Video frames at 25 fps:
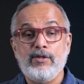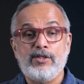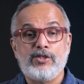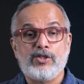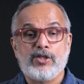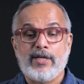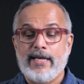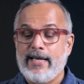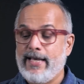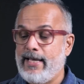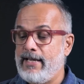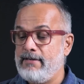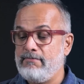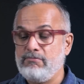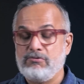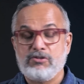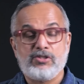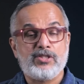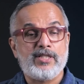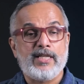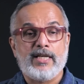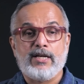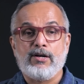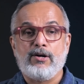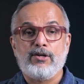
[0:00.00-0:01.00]
which can
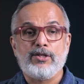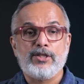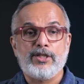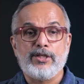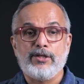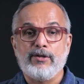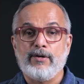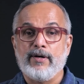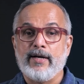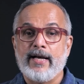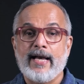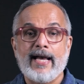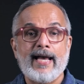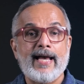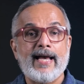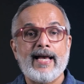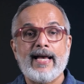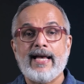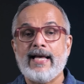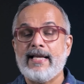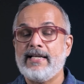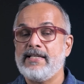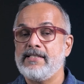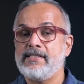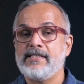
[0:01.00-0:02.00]
stick onto your
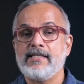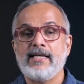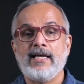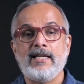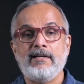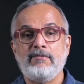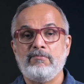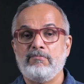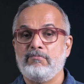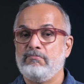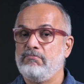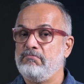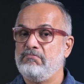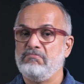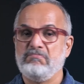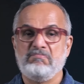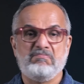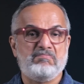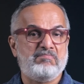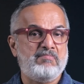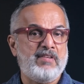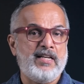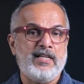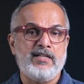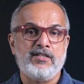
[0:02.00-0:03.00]
hands and
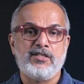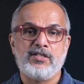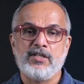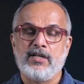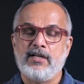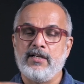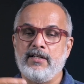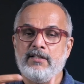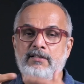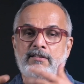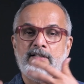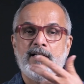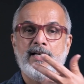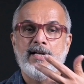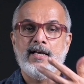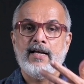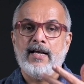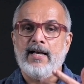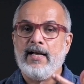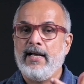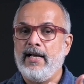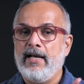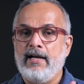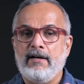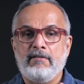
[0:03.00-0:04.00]
in turn
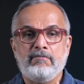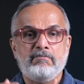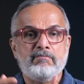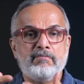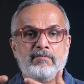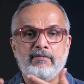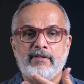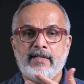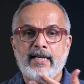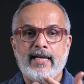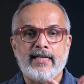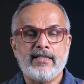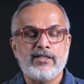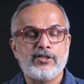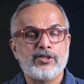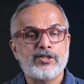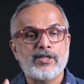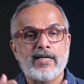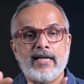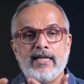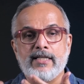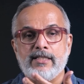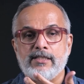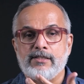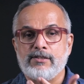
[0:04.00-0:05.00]
get
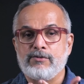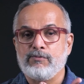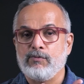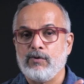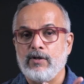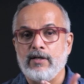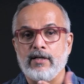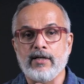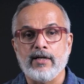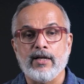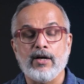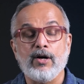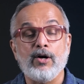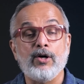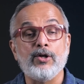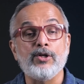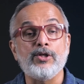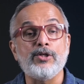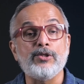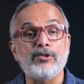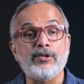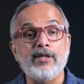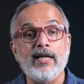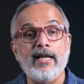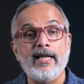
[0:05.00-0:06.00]
transferred
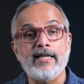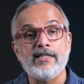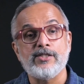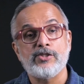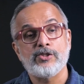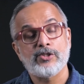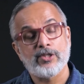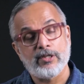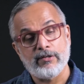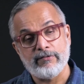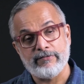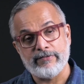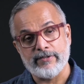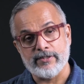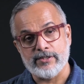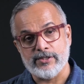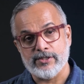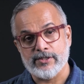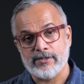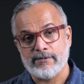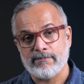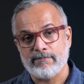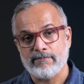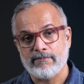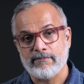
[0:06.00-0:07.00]
onto the lens
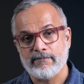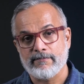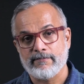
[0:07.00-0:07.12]
surface.